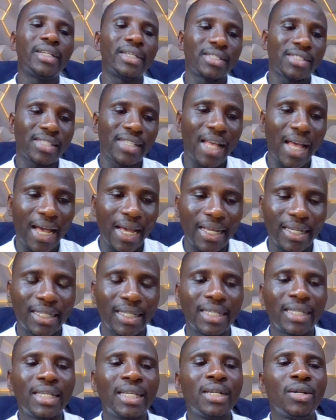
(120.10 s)
the side,
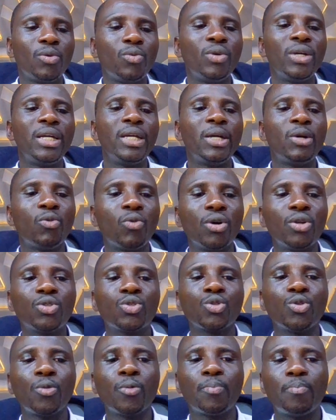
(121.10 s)
we want
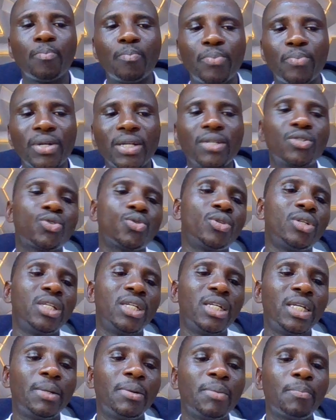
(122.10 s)
to bring to
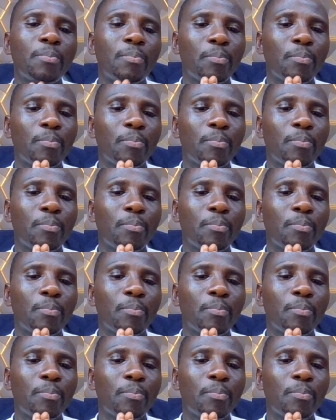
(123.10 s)
the